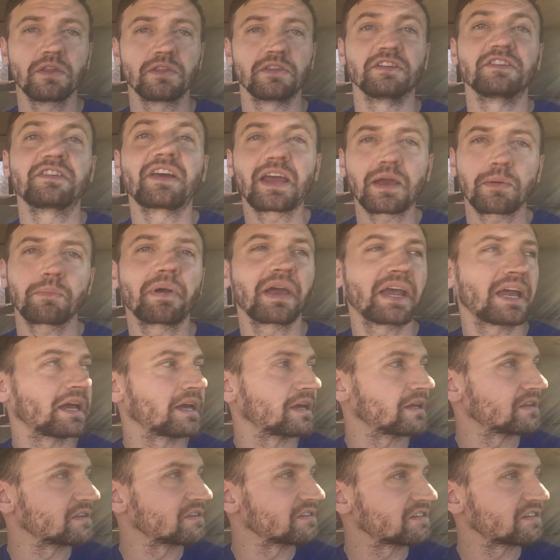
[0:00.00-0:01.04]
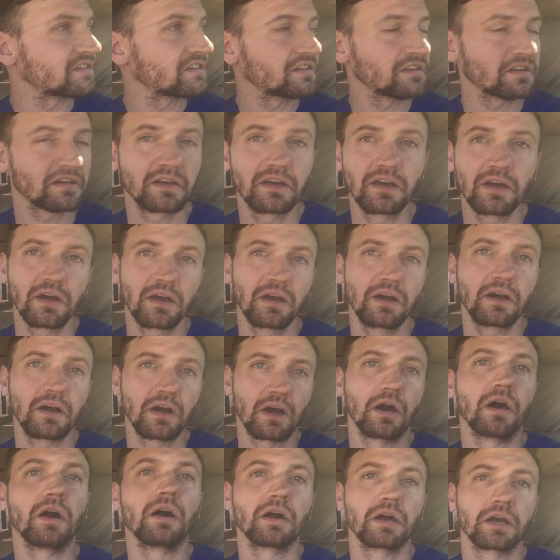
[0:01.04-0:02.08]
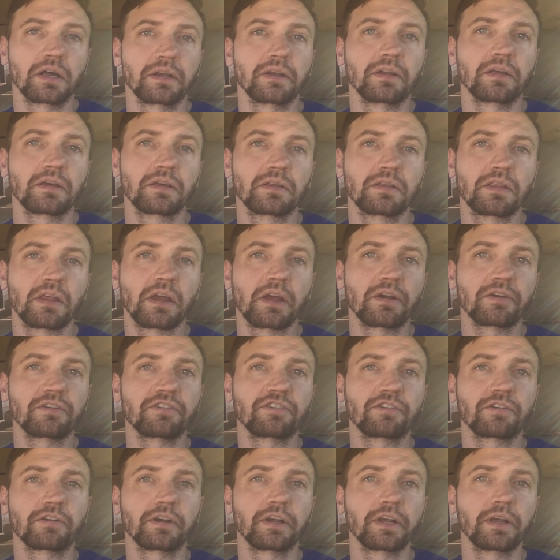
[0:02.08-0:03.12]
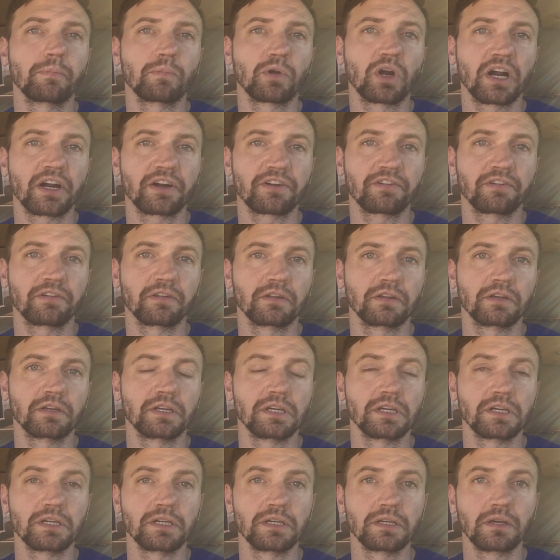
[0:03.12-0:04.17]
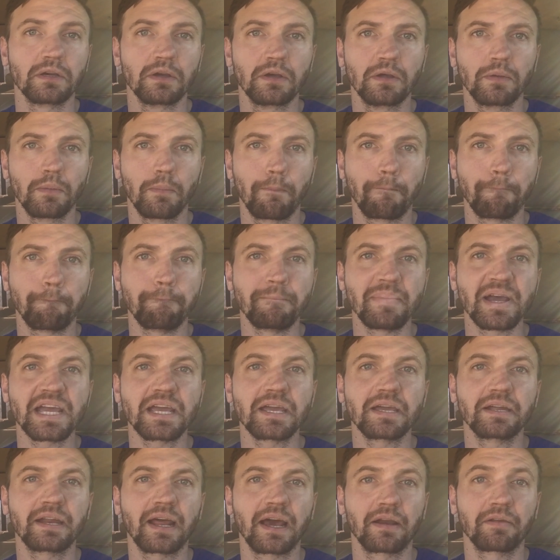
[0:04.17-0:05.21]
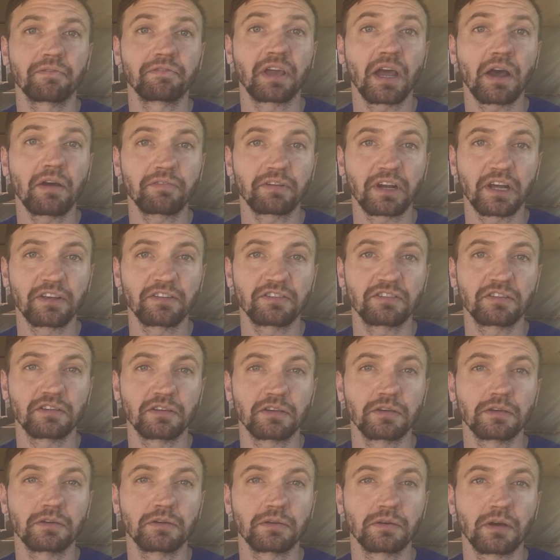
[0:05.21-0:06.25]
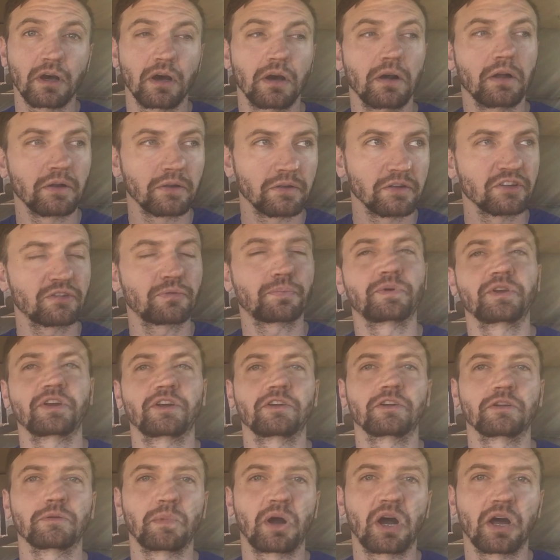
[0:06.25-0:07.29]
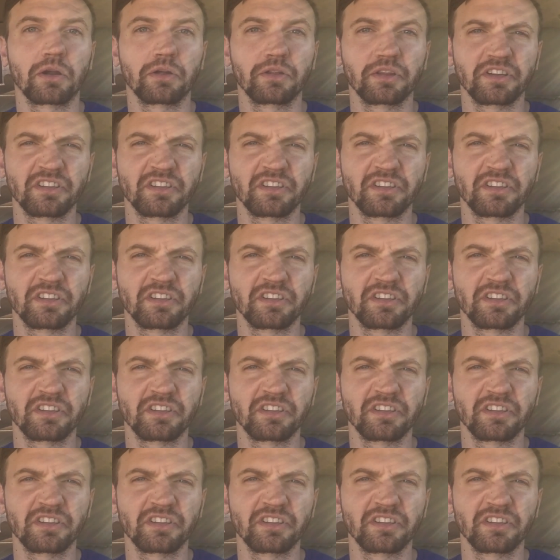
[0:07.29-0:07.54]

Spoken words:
The tank pans on the Airstream are actually made out of galvanized steel on this particular model.